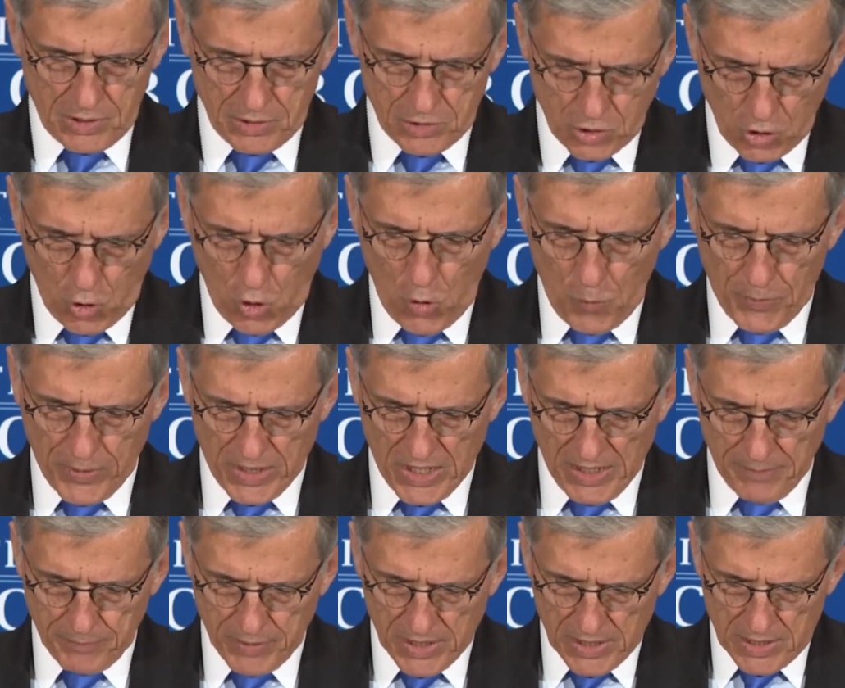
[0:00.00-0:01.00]
to open
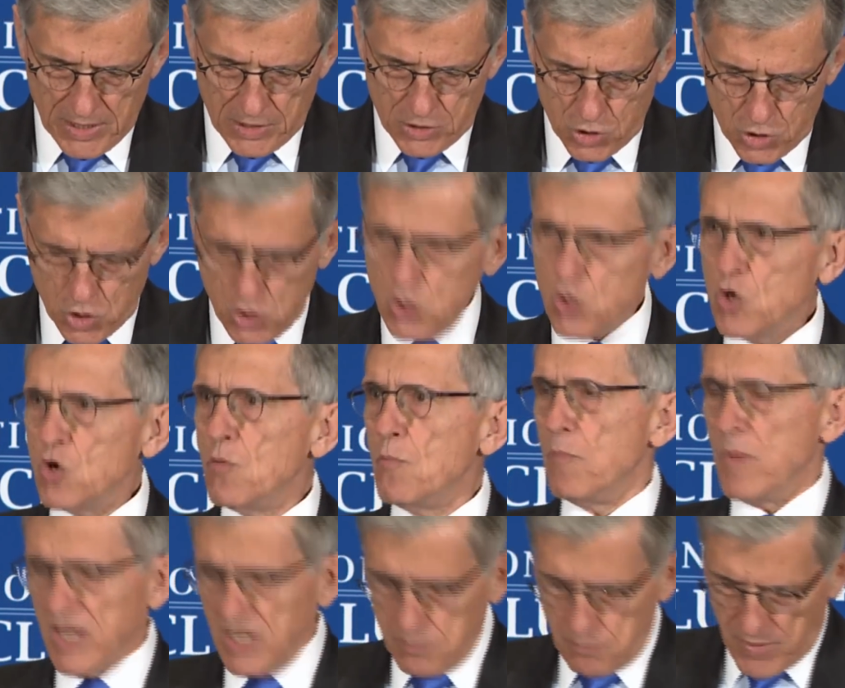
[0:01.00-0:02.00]
up new
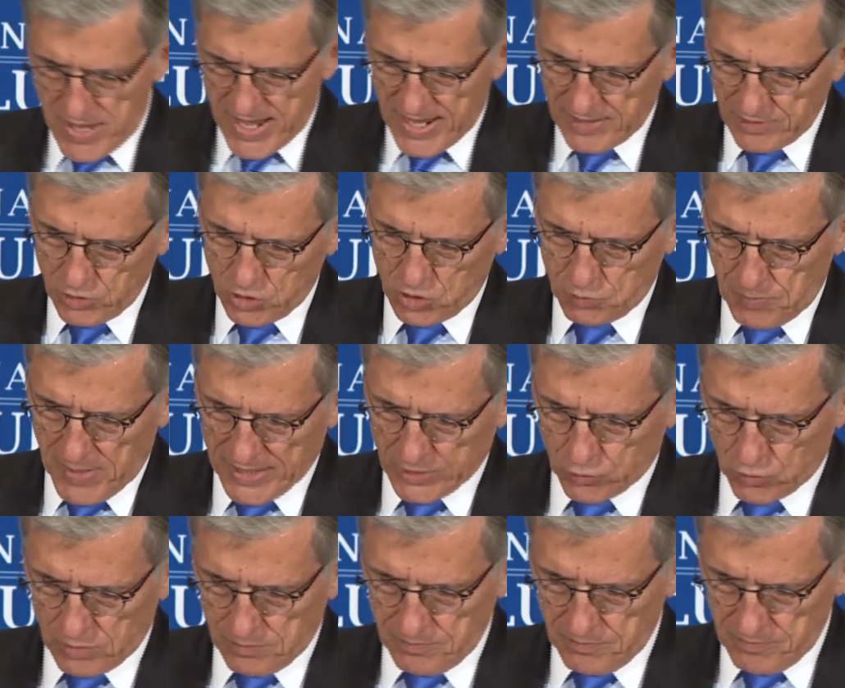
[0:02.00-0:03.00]
mid-band
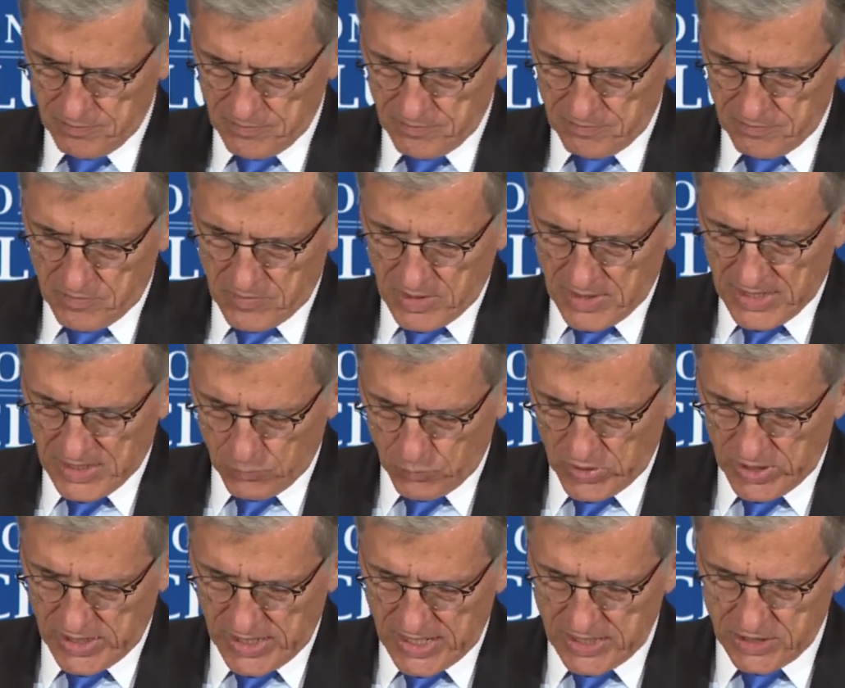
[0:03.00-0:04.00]
spectrum, and
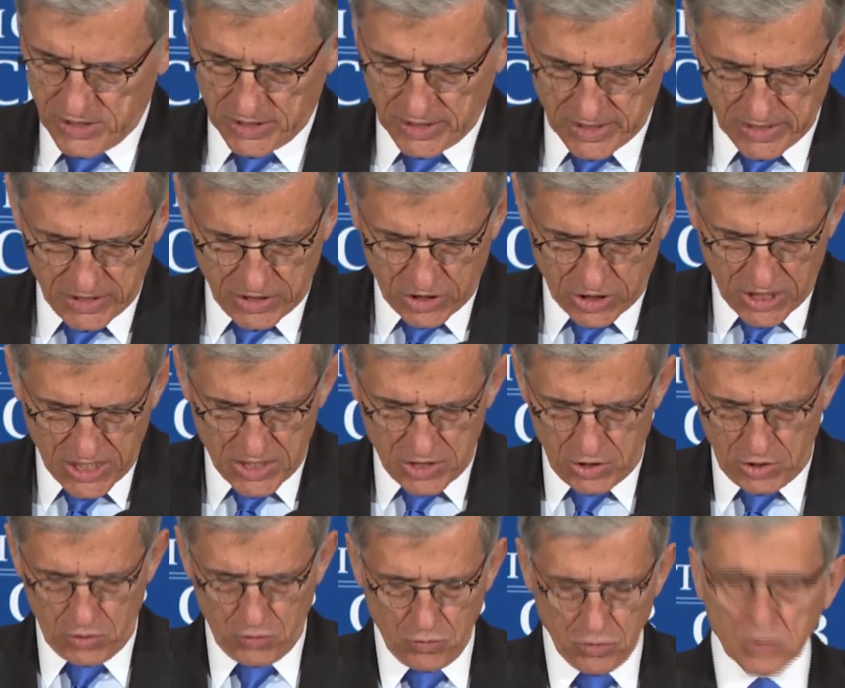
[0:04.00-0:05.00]
we need to
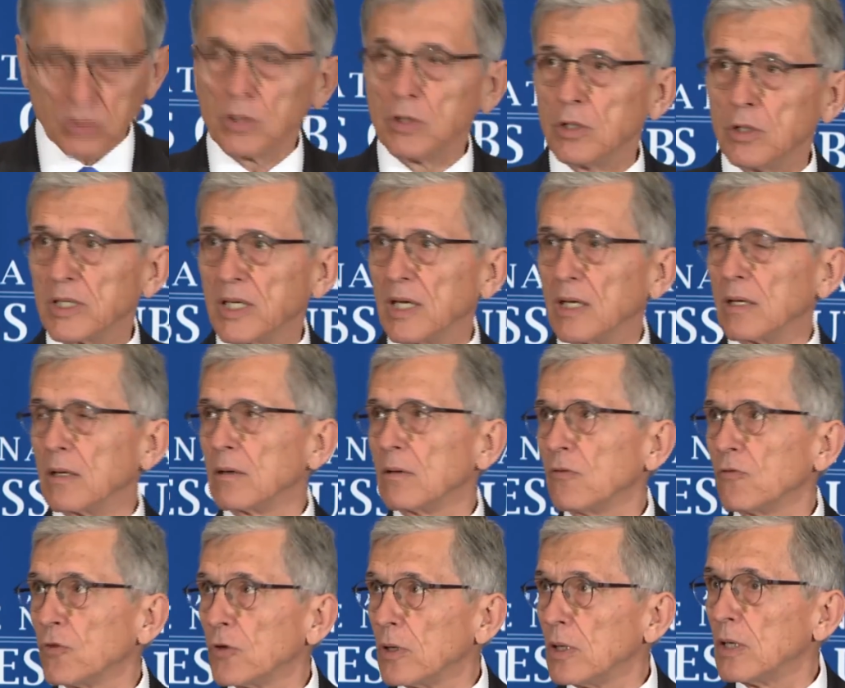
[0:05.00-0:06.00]
continue looking
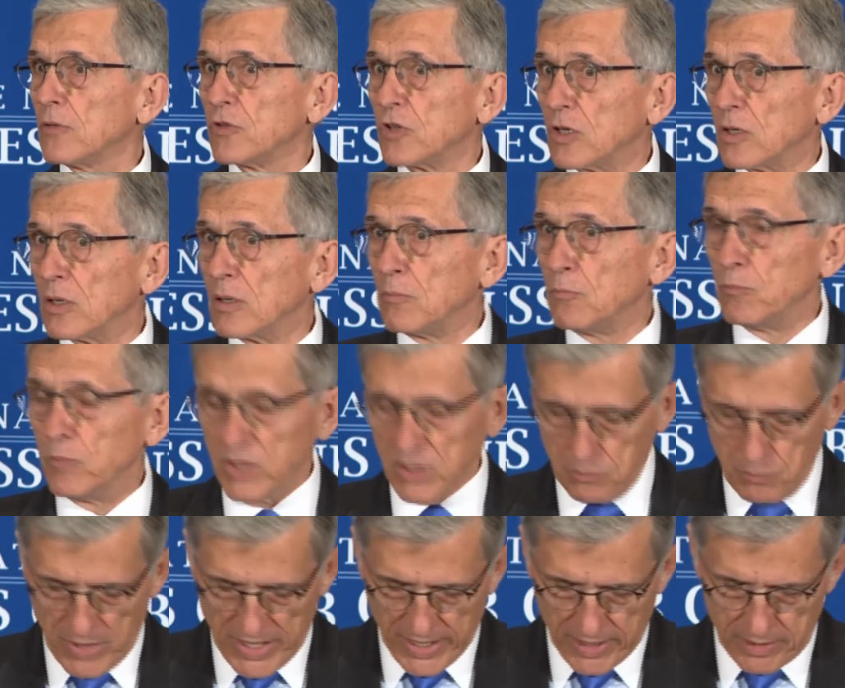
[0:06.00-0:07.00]
for other
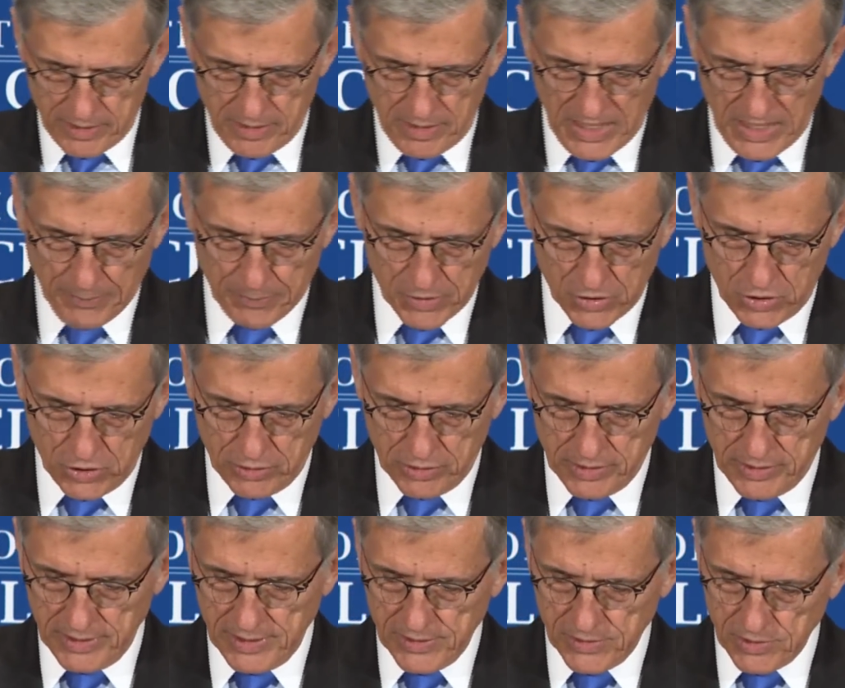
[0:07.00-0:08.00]
mid-band
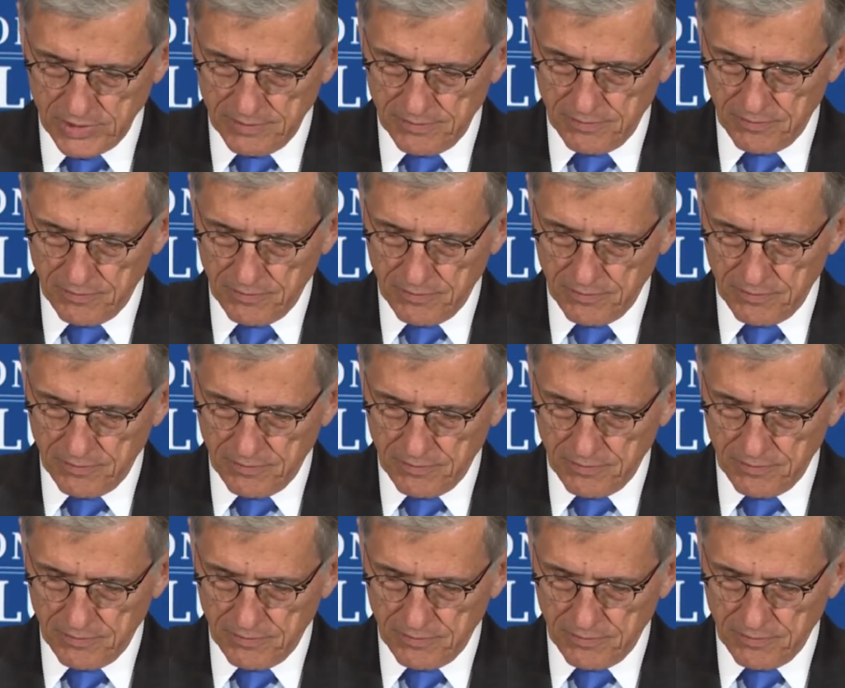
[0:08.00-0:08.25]
opportunities.